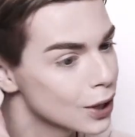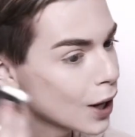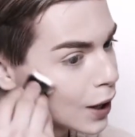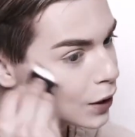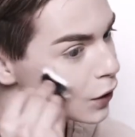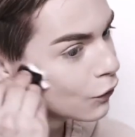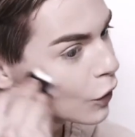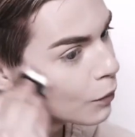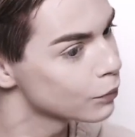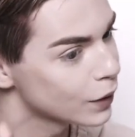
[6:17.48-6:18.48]
least
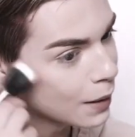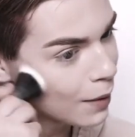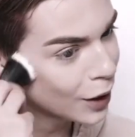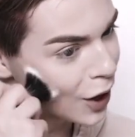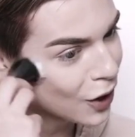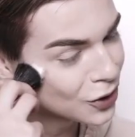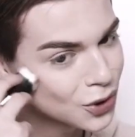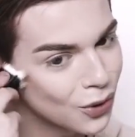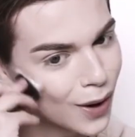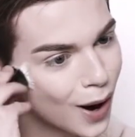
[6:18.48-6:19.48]
favorite of the group if I had to
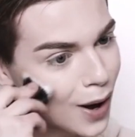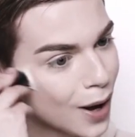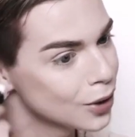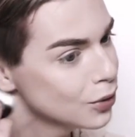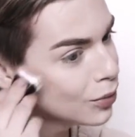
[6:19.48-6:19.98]
split it in half.